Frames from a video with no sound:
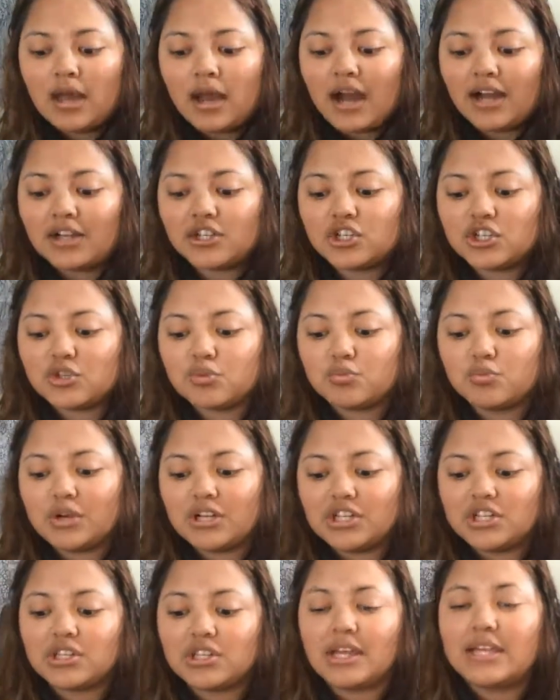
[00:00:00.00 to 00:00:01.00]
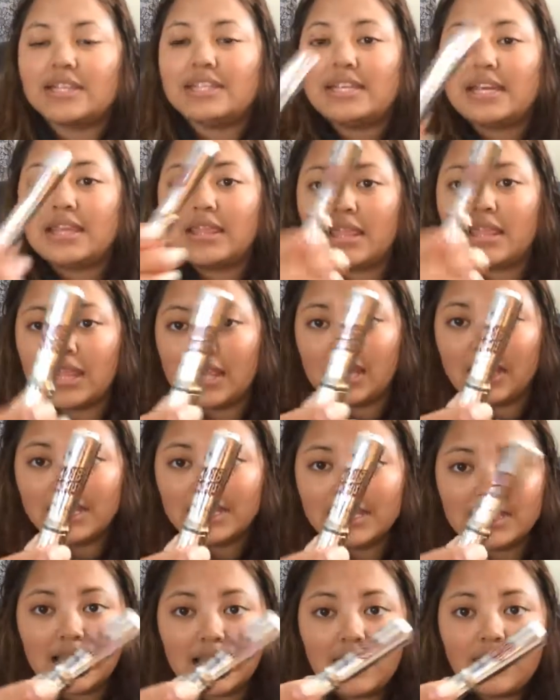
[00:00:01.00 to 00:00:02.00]
I just wish they did
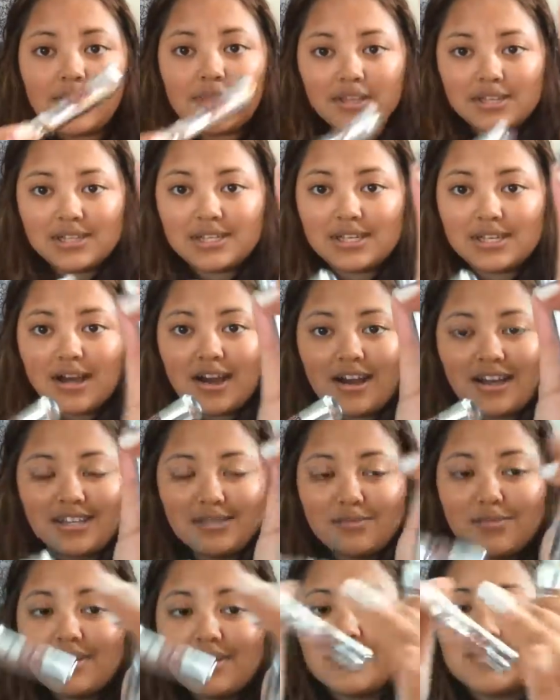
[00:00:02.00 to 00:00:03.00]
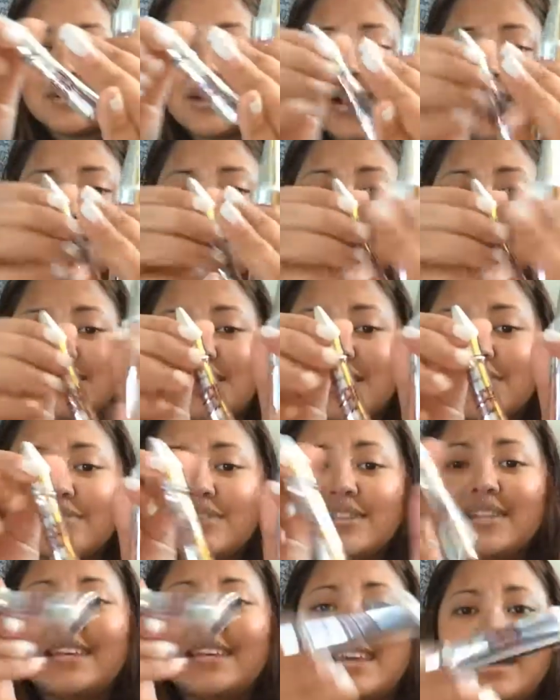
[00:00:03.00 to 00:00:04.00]
this in this size, because I would
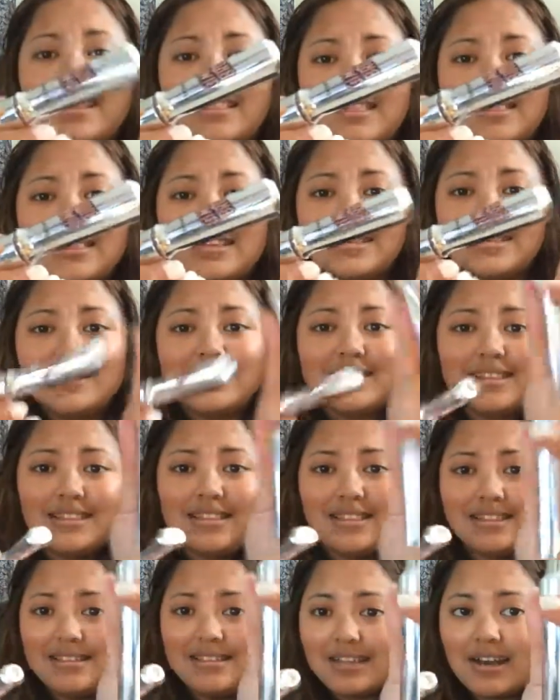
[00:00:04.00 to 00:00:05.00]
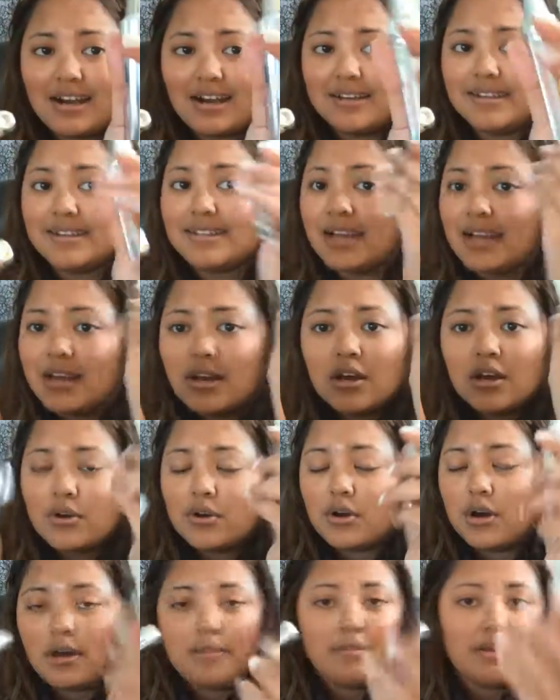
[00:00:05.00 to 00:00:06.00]
definitely get this in this size.
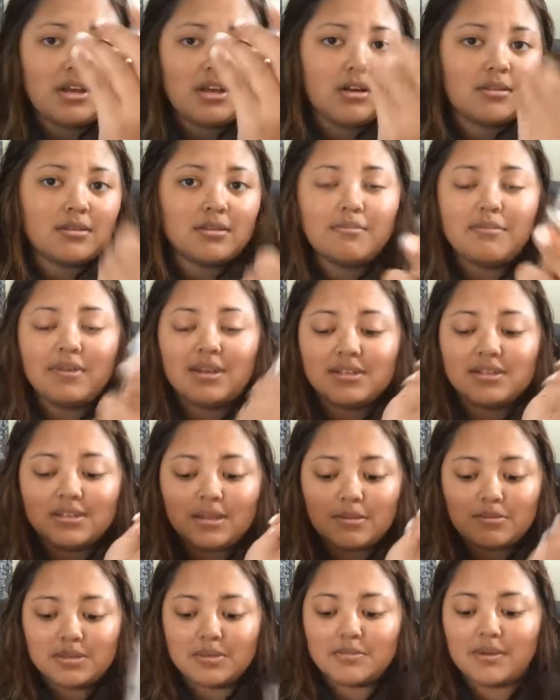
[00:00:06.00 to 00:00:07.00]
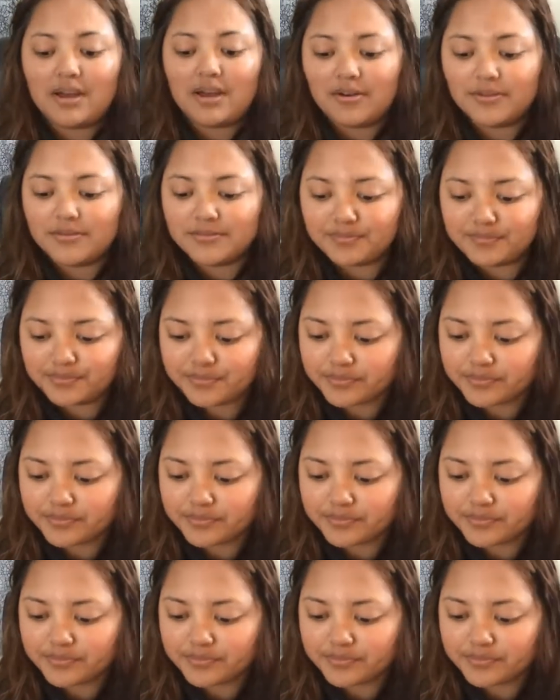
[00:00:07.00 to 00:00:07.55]
I got them mixed up somehow.